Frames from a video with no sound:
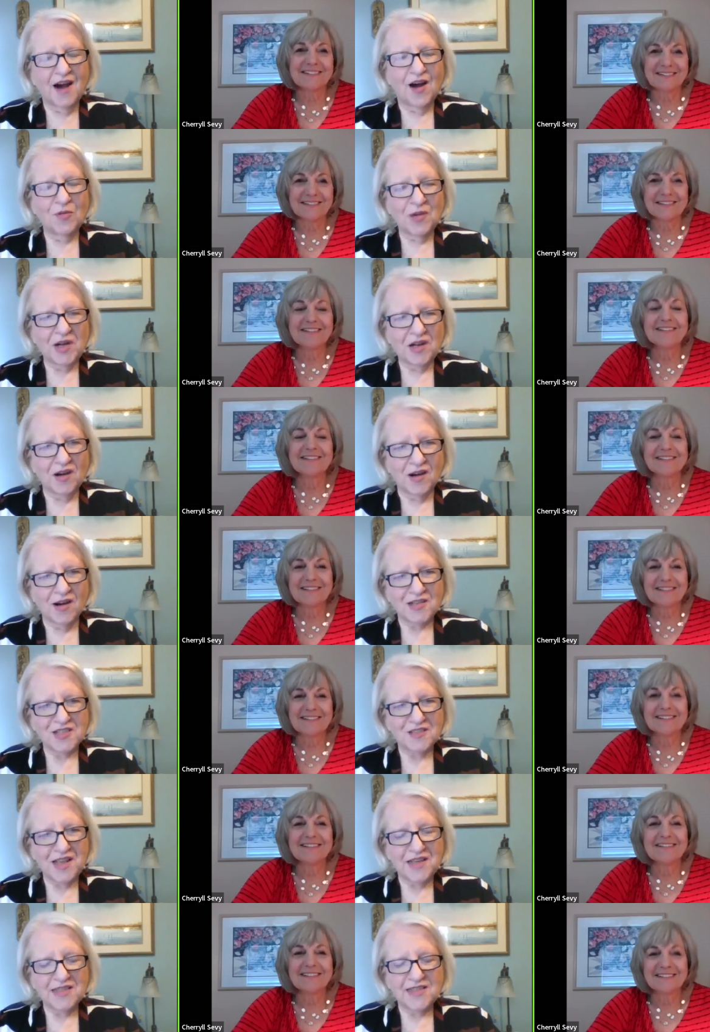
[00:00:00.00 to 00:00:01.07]
Speaker 1: Oh my
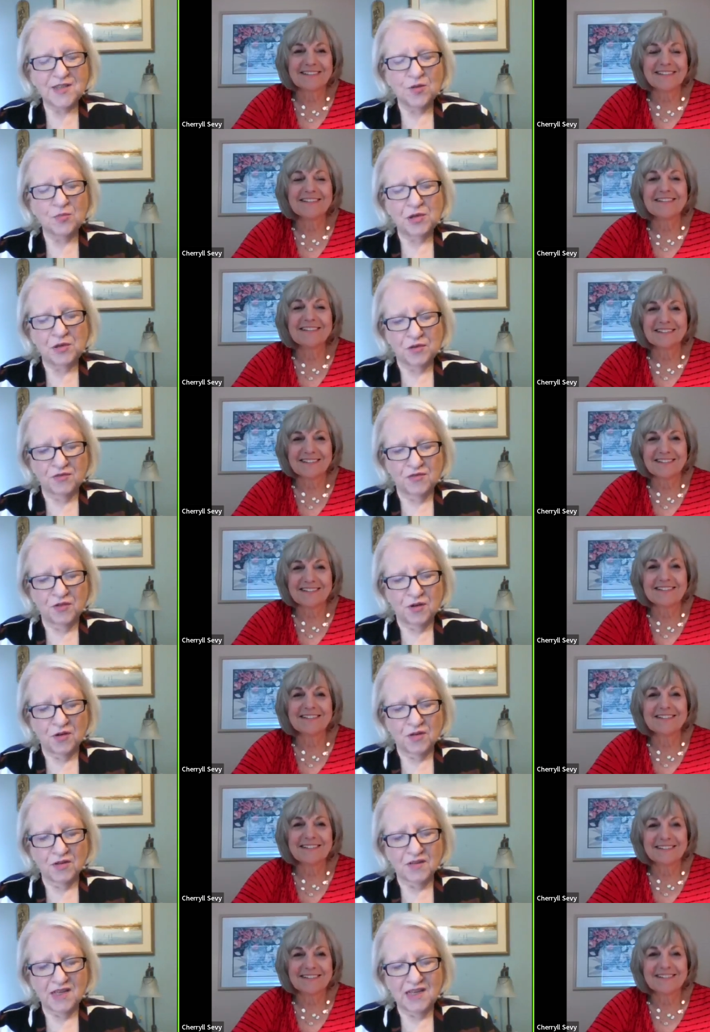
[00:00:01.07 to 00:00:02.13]
gosh, that is so
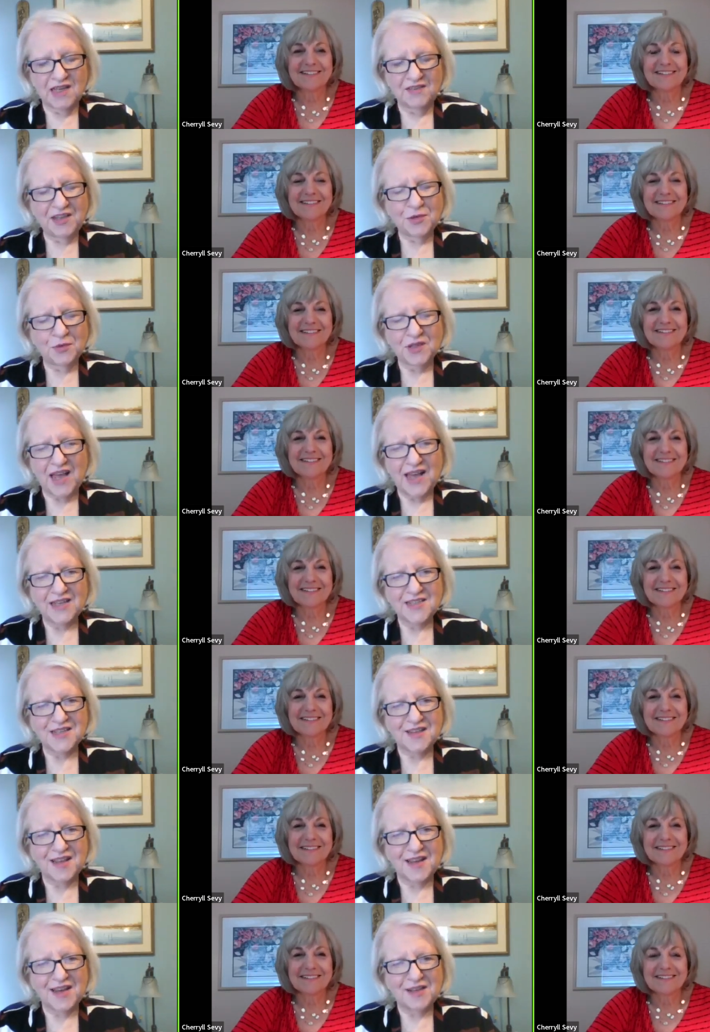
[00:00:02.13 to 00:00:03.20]
beautiful. Anything you want to add
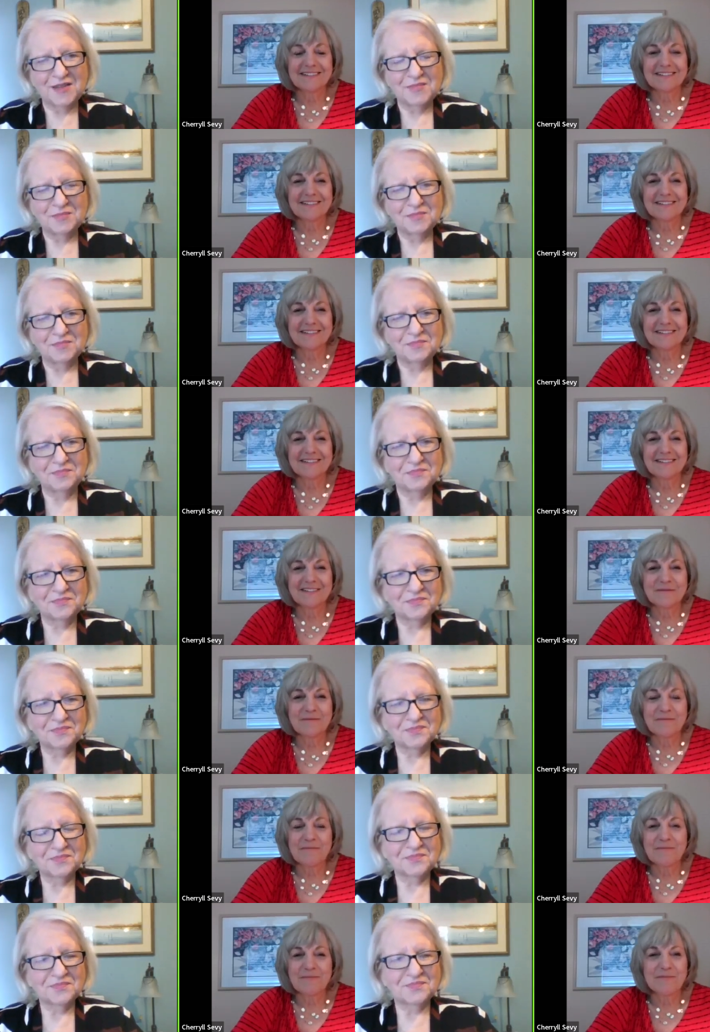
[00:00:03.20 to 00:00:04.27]
to that?
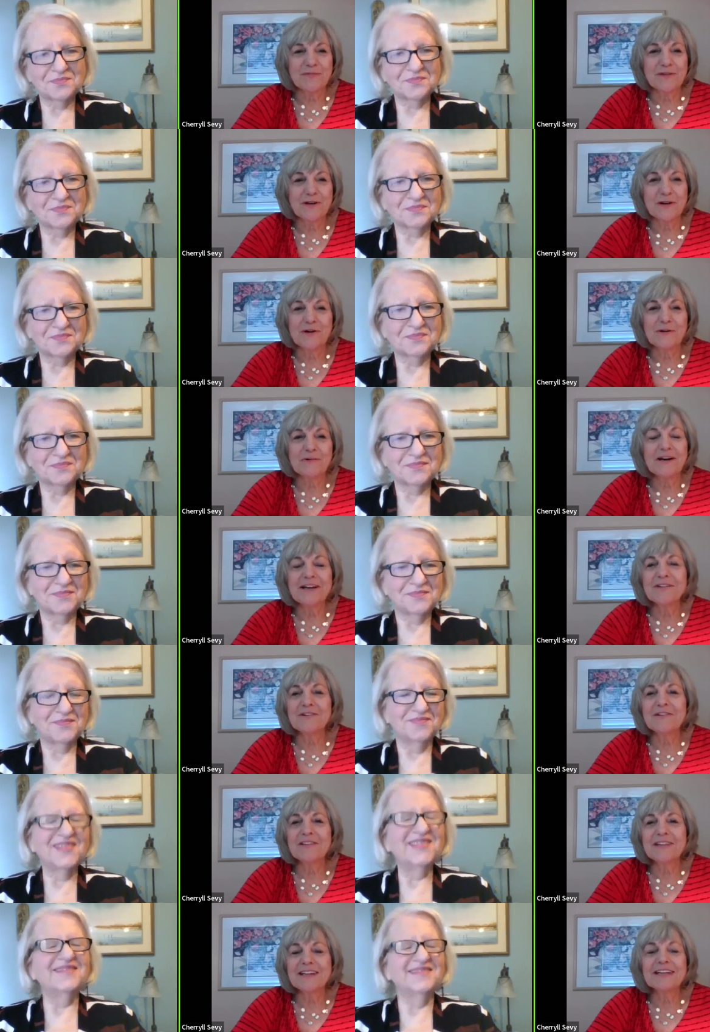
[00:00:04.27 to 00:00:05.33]
Speaker 2: No,
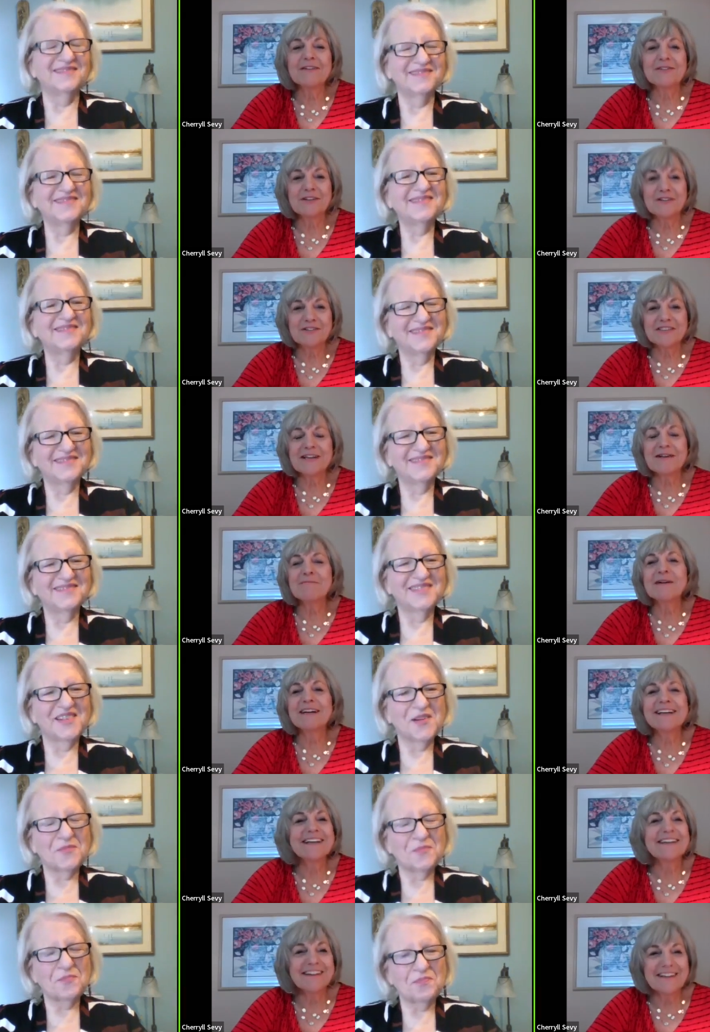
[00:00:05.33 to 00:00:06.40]
other than if there's
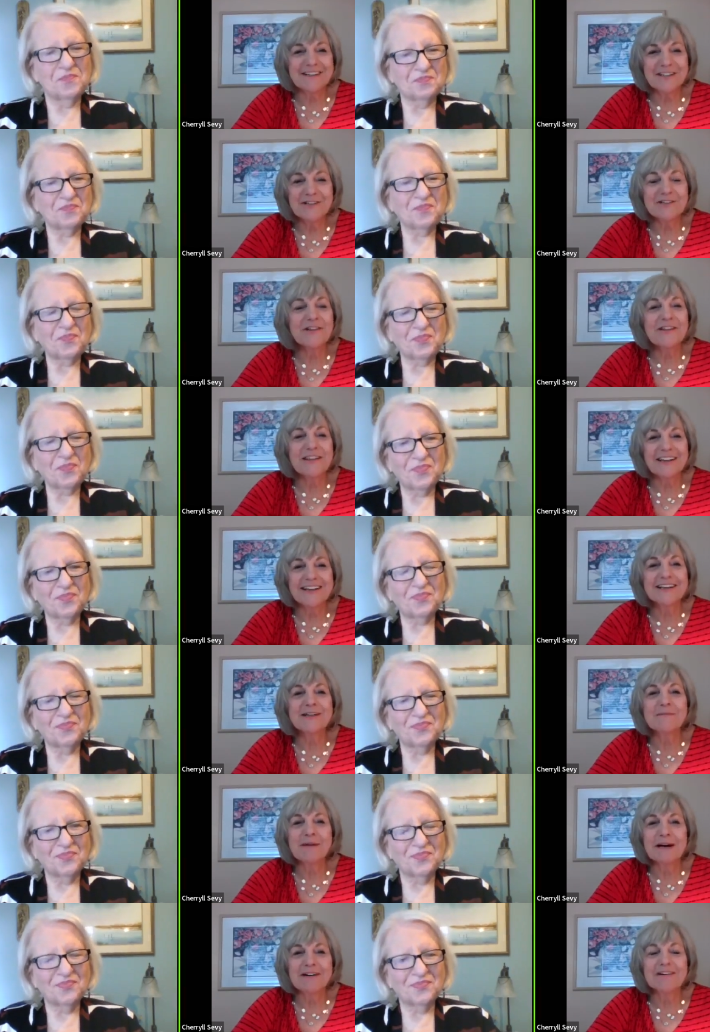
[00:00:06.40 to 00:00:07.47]
somebody that you're
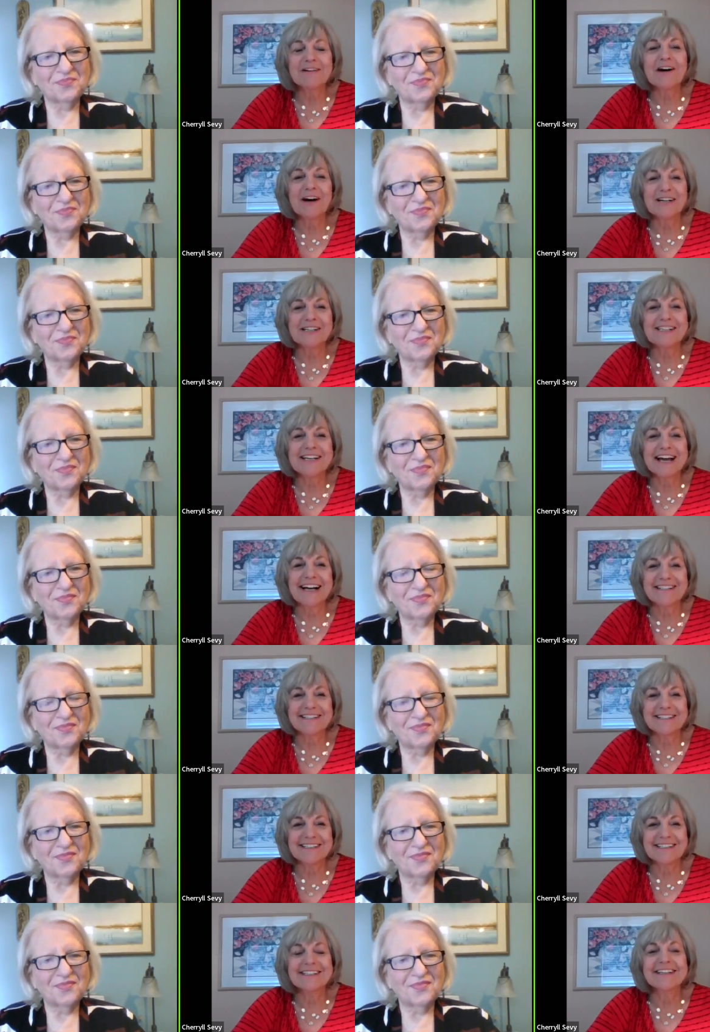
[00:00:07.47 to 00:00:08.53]
thinking about
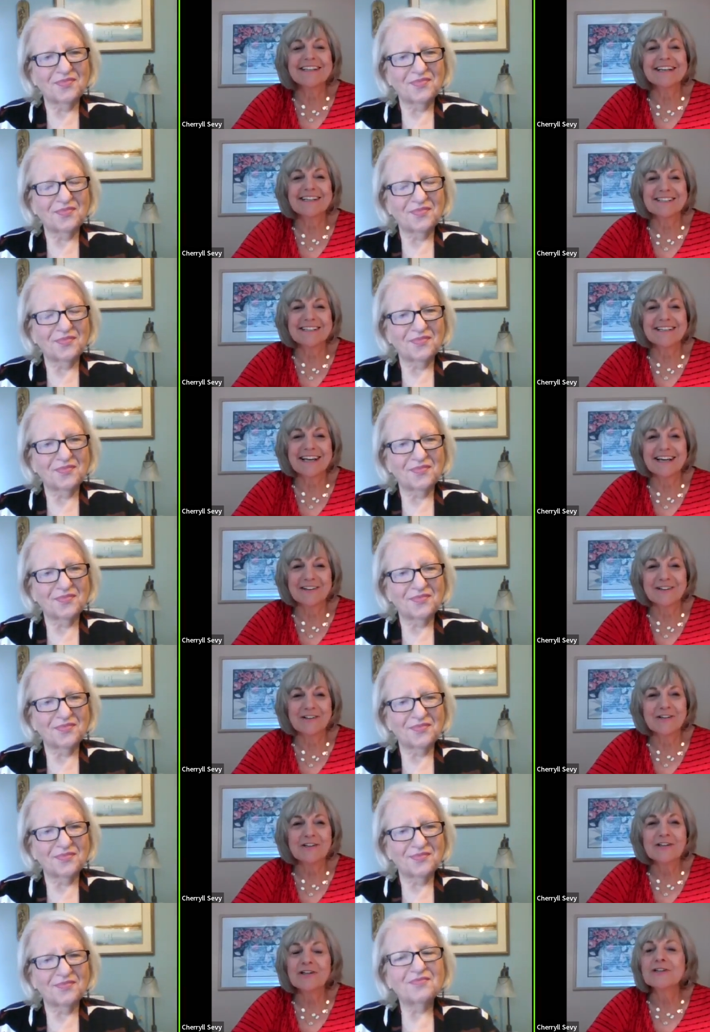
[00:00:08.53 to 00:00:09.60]
contacting to get
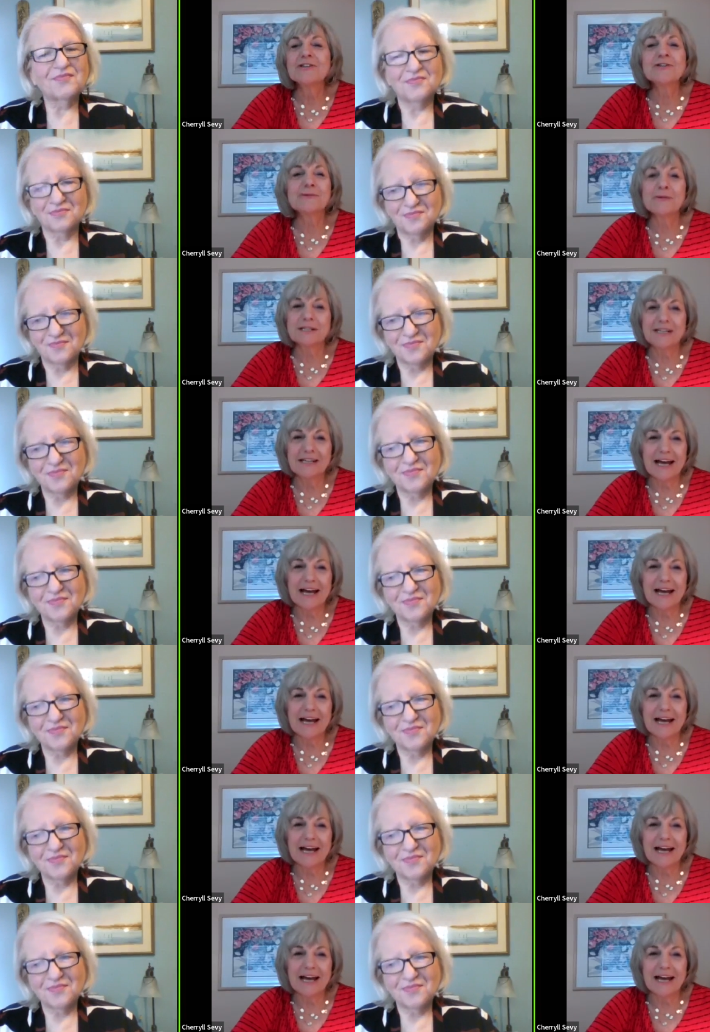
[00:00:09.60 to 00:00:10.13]
together, do it